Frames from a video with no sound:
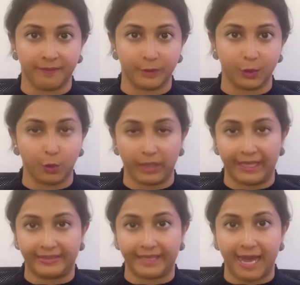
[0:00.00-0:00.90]
the
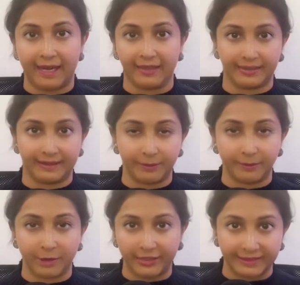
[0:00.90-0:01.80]
way that the
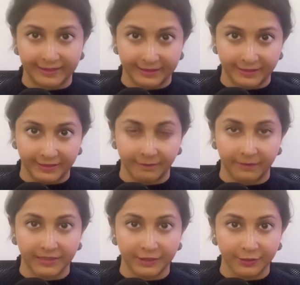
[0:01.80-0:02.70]
American system
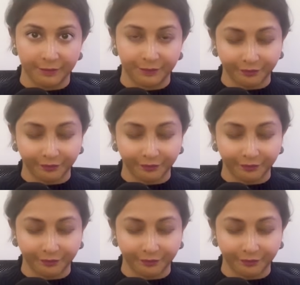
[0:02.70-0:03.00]
does.